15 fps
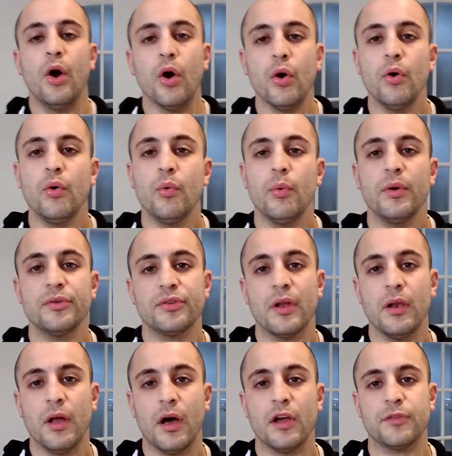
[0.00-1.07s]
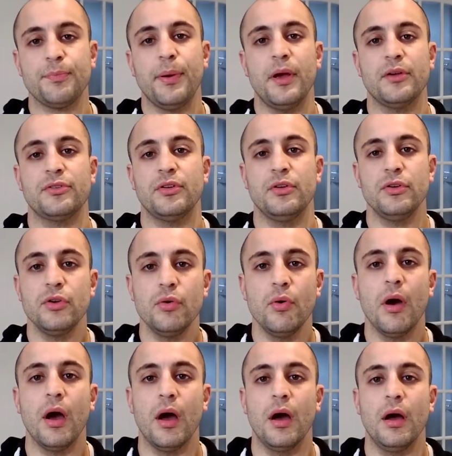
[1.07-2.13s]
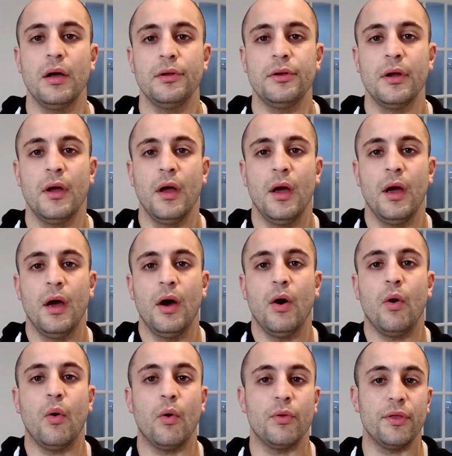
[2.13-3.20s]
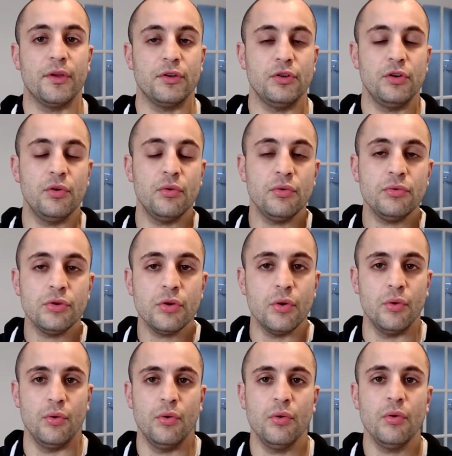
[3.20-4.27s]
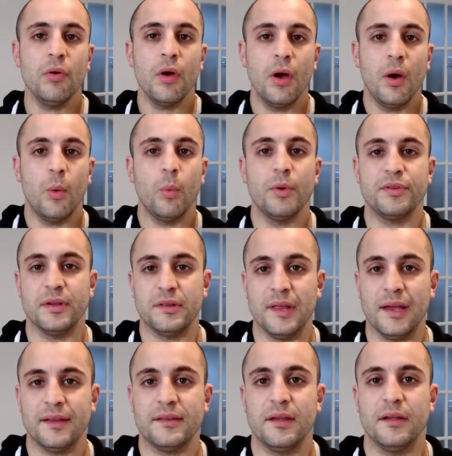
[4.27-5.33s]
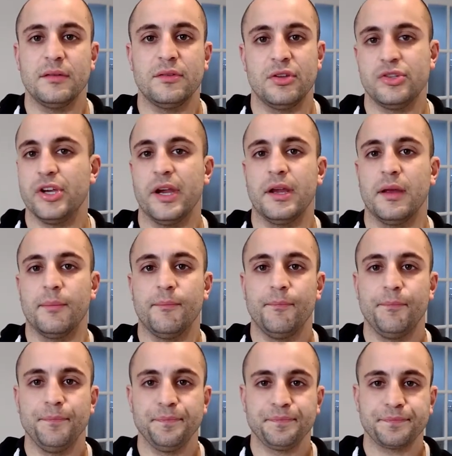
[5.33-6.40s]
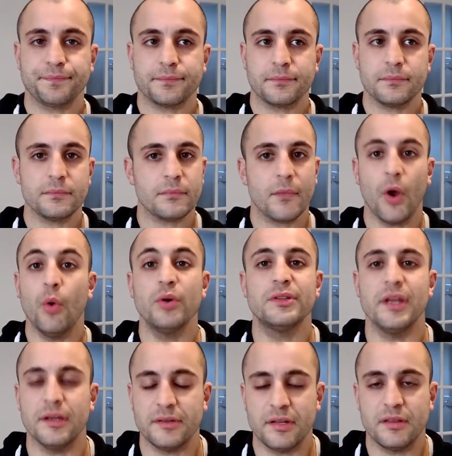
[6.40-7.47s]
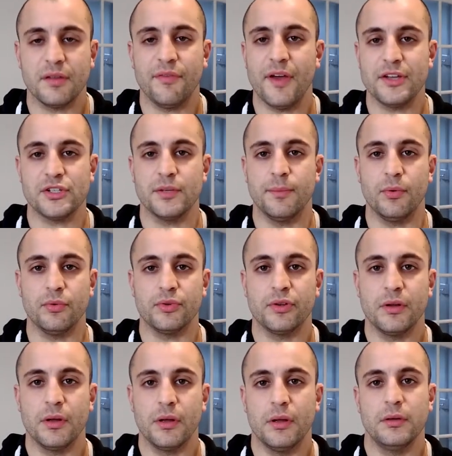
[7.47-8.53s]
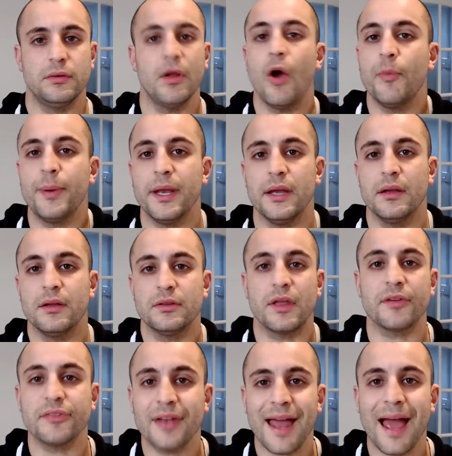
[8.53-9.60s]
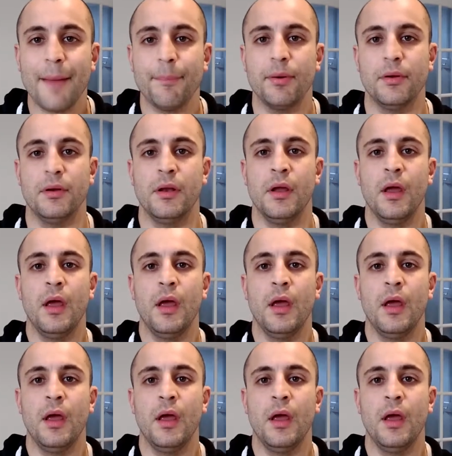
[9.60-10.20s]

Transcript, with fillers: Who was the last person you heard or that you knew was addicted to chicken or addicted to vegetables? Nobody. Doesn't happen.